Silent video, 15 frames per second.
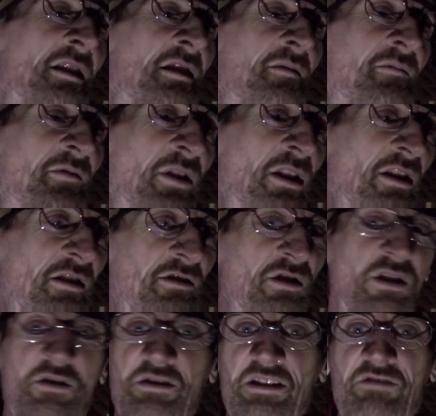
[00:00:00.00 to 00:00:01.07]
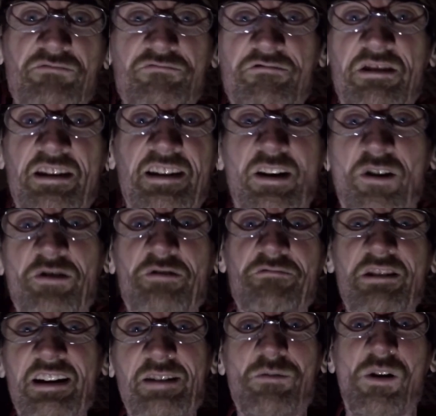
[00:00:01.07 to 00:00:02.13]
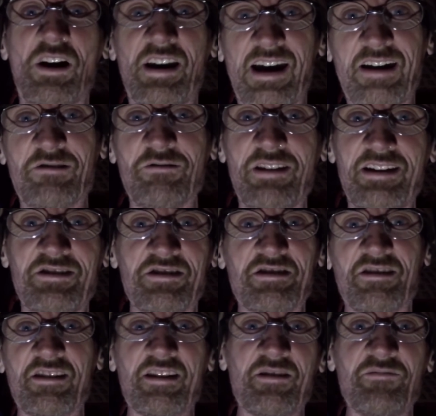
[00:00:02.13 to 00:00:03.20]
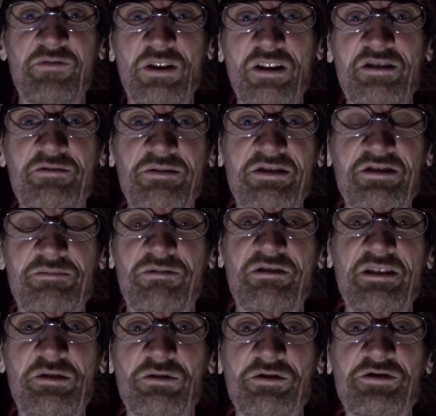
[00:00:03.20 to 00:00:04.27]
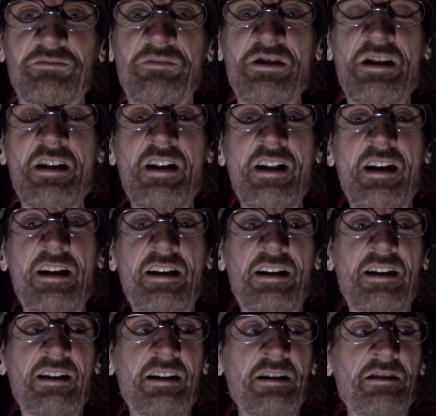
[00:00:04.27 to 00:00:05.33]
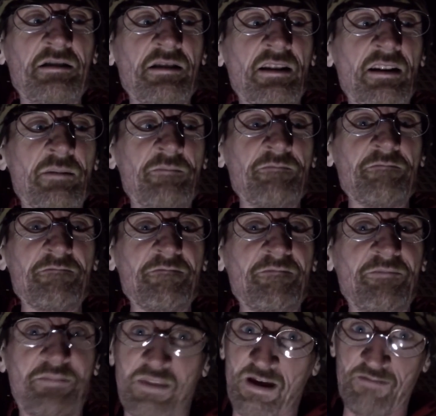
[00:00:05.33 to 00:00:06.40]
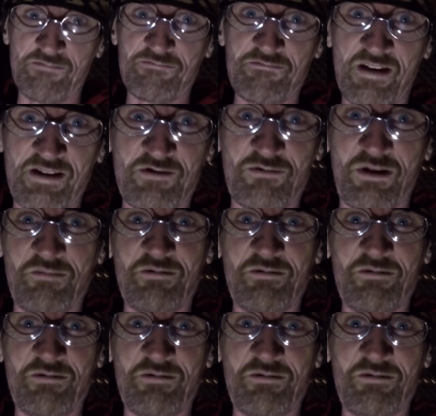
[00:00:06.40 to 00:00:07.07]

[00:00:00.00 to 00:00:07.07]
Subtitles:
converge on this on the really wide angle. They just kind of converge, which is pretty awesome, and that's what I'm